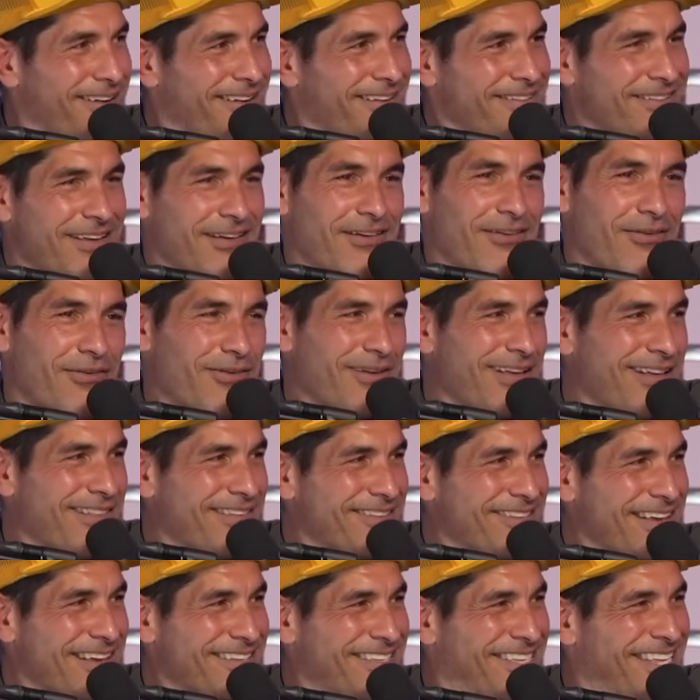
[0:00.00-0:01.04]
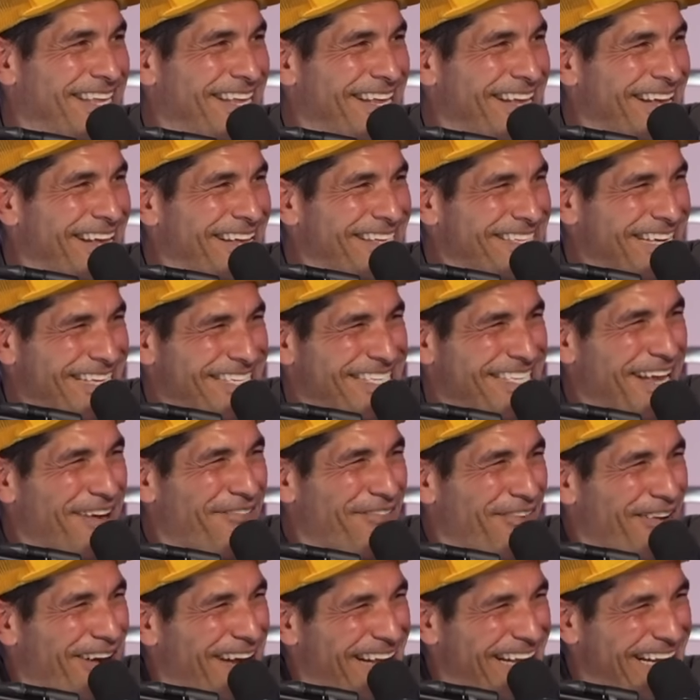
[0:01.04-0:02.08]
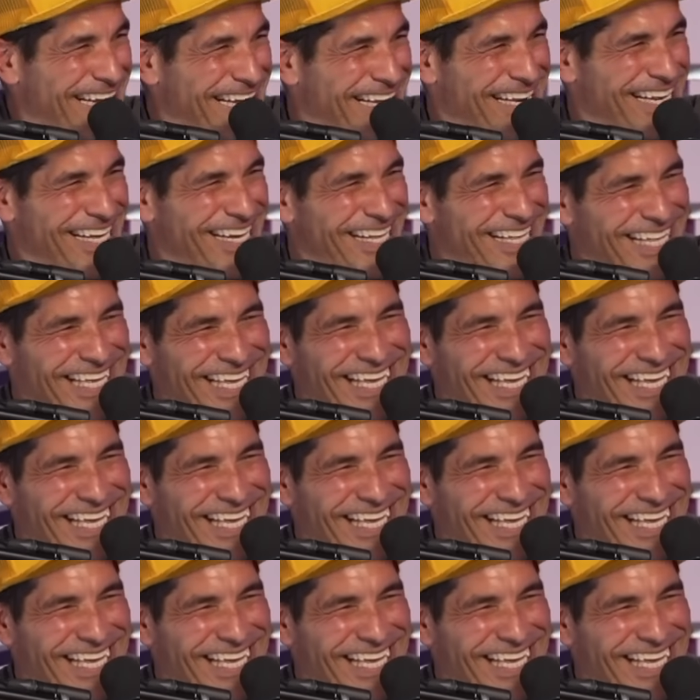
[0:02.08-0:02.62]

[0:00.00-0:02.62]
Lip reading: He's like, oh, okay, this guy's different.